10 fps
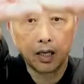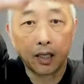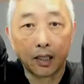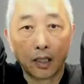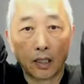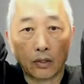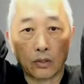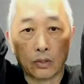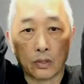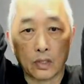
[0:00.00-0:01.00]

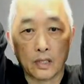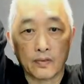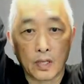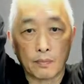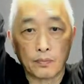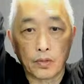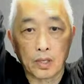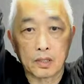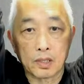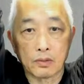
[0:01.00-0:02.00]
Continue to lift up
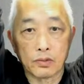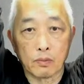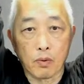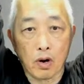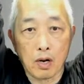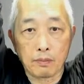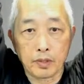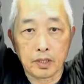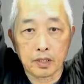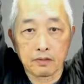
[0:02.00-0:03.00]
until your palm
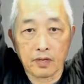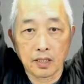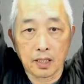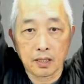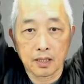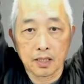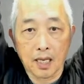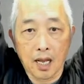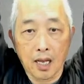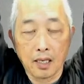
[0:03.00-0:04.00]
is facing the
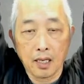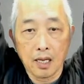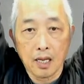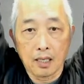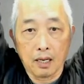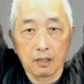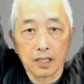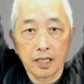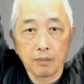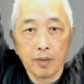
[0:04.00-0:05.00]
sky. Now
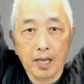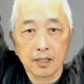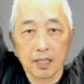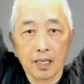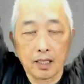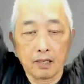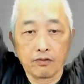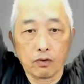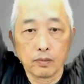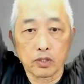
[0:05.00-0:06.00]
lean back slightly,
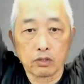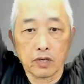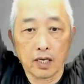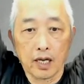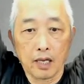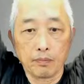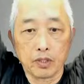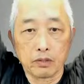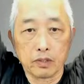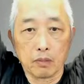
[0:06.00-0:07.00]
form a straight line
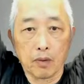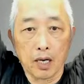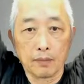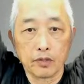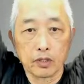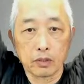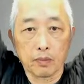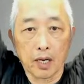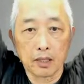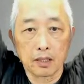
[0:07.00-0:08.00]
between the bottom of your
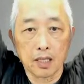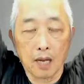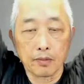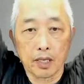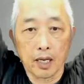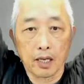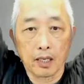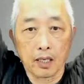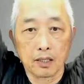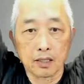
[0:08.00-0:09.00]
spine, the top of your head,
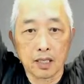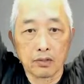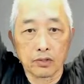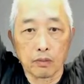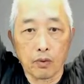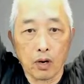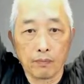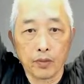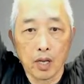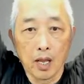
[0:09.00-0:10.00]
and the center of your palm,
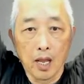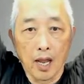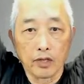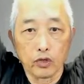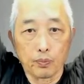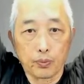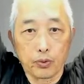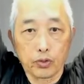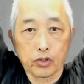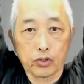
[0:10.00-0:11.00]
and you
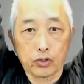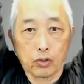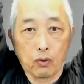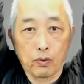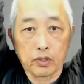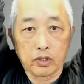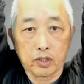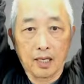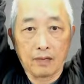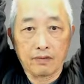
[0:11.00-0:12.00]
push towards the
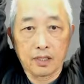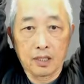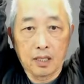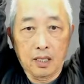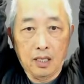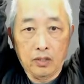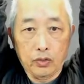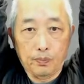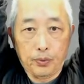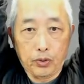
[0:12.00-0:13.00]
heaven. You
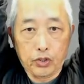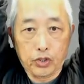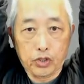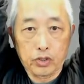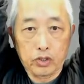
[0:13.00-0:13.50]
push